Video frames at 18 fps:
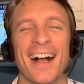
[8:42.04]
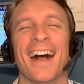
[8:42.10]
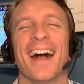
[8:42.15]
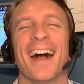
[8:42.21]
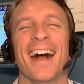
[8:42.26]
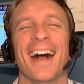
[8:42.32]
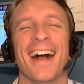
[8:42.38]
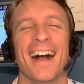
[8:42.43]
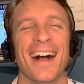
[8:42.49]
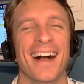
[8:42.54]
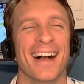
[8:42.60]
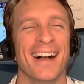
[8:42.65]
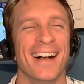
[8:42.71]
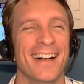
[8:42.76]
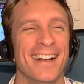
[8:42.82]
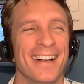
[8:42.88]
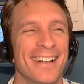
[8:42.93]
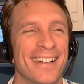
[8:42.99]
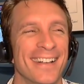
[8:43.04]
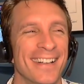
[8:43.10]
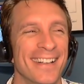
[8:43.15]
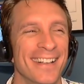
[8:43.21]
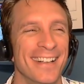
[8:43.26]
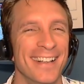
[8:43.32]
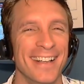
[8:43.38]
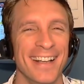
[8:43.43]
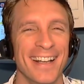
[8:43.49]

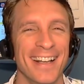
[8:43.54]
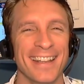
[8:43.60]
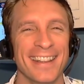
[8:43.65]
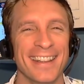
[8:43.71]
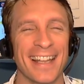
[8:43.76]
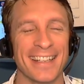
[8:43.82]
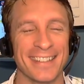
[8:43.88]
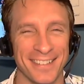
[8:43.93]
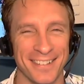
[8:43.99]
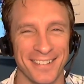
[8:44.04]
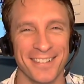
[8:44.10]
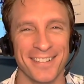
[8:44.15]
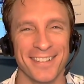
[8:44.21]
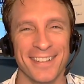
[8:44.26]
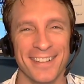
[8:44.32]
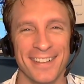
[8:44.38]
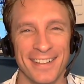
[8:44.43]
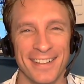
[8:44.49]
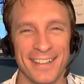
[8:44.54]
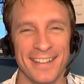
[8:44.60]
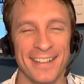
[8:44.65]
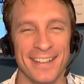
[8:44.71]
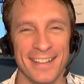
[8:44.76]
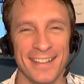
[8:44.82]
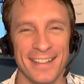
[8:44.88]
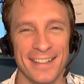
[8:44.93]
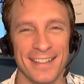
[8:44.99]

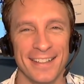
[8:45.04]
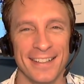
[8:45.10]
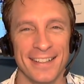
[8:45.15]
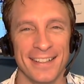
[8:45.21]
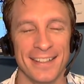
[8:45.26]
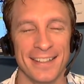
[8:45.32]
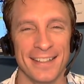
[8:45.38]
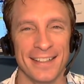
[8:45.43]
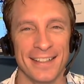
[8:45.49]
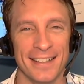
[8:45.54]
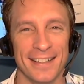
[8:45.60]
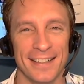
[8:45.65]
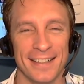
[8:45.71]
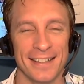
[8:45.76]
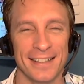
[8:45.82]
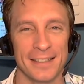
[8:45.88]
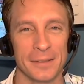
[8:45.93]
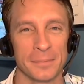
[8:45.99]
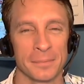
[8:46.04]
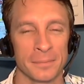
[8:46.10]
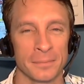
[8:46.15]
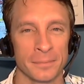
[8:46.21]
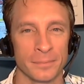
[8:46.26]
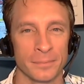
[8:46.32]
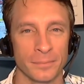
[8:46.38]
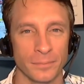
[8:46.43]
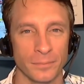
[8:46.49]

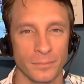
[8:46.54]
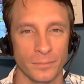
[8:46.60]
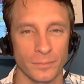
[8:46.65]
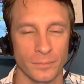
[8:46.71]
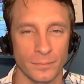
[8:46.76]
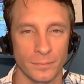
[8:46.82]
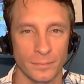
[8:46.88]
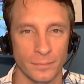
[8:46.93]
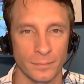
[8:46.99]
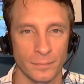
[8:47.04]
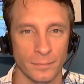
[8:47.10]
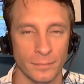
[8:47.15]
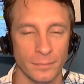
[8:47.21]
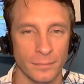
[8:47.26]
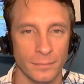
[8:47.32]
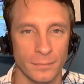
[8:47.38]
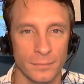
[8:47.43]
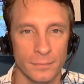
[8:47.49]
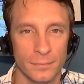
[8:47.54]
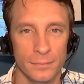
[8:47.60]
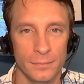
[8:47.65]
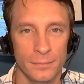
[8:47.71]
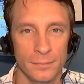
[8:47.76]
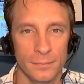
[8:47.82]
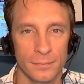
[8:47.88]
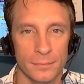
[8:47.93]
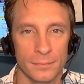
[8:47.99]

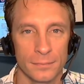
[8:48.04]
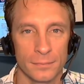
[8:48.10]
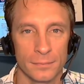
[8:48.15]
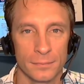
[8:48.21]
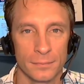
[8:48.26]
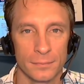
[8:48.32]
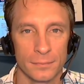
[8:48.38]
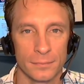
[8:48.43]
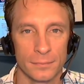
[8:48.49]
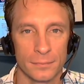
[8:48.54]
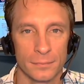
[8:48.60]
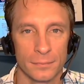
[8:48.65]
[no speech]